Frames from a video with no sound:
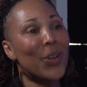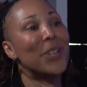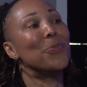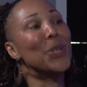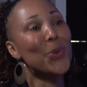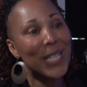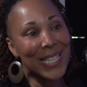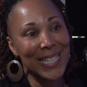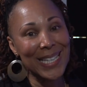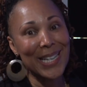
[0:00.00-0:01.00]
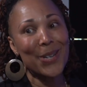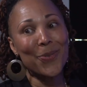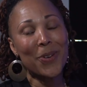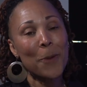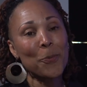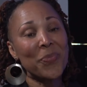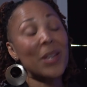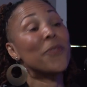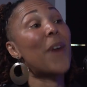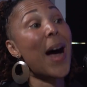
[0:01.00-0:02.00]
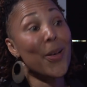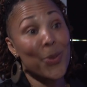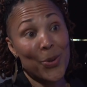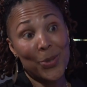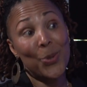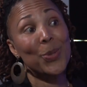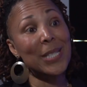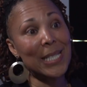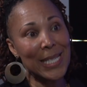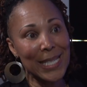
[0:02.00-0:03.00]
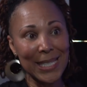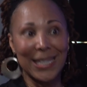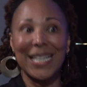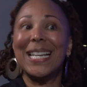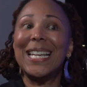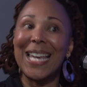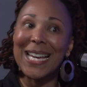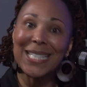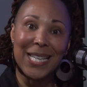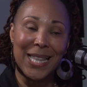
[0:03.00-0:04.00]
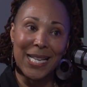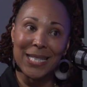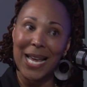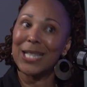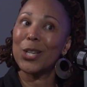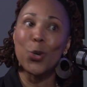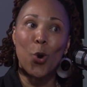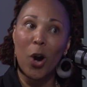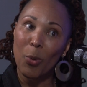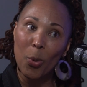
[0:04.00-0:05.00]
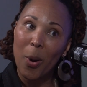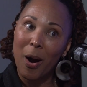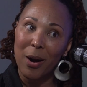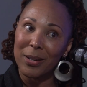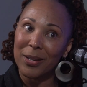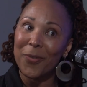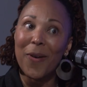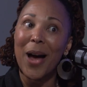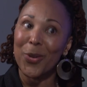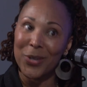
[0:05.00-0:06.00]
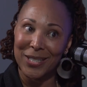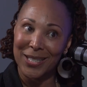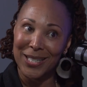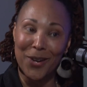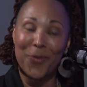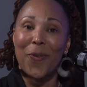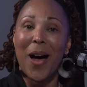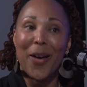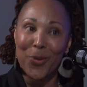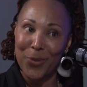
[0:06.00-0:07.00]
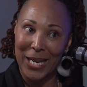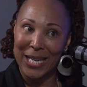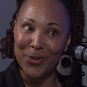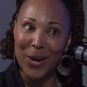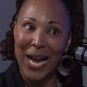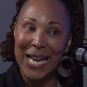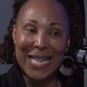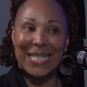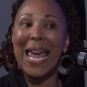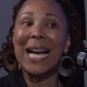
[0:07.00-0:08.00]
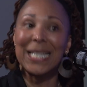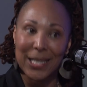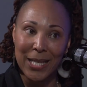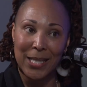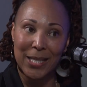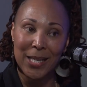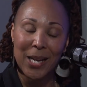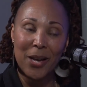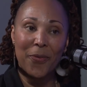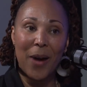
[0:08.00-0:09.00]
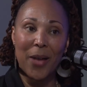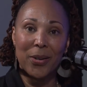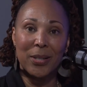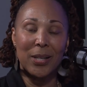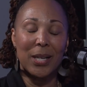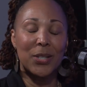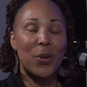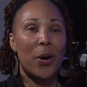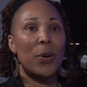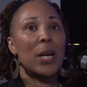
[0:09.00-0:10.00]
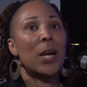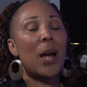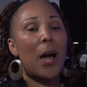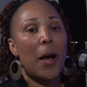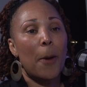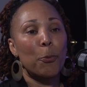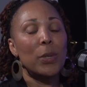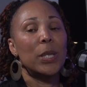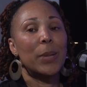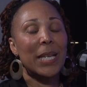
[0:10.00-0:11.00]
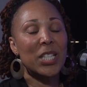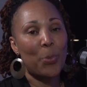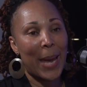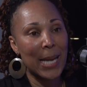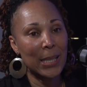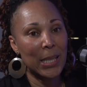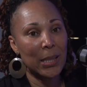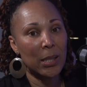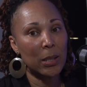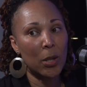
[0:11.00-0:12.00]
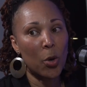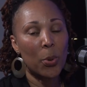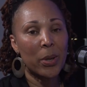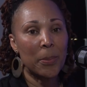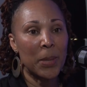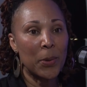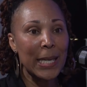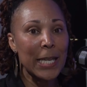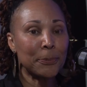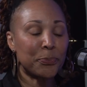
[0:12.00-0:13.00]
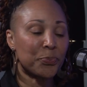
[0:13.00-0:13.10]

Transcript: community of fathers who see leaning into this as a normal part of fatherhood, of fathering, right, as excellent fatherhood. So really, really expanding the global community.